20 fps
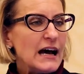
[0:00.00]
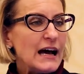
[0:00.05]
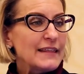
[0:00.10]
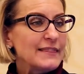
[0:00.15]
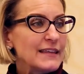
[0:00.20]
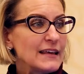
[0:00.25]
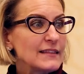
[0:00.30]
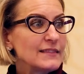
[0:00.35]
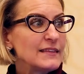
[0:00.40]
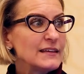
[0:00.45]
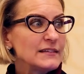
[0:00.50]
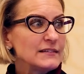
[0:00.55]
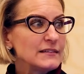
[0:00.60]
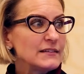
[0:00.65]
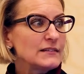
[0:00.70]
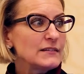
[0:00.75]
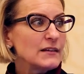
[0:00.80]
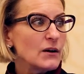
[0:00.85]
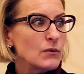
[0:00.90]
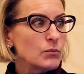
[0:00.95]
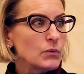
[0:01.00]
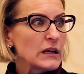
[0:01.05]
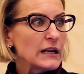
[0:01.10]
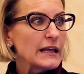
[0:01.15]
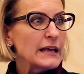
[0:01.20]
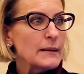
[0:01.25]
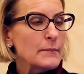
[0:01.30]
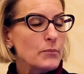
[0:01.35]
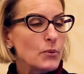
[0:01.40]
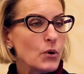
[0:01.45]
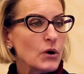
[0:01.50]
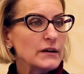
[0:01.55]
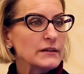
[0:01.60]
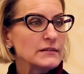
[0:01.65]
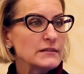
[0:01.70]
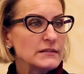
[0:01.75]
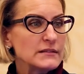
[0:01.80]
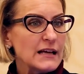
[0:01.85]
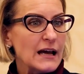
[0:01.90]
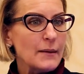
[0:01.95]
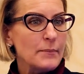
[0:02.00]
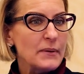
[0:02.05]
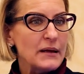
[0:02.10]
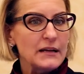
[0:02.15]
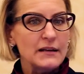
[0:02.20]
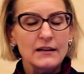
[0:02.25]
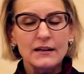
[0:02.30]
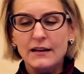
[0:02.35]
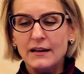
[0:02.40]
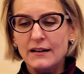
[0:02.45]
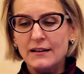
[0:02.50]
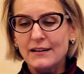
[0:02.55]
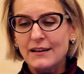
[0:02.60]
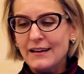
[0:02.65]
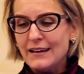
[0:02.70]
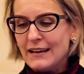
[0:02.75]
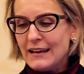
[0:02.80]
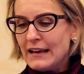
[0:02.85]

I think this is a really important step, and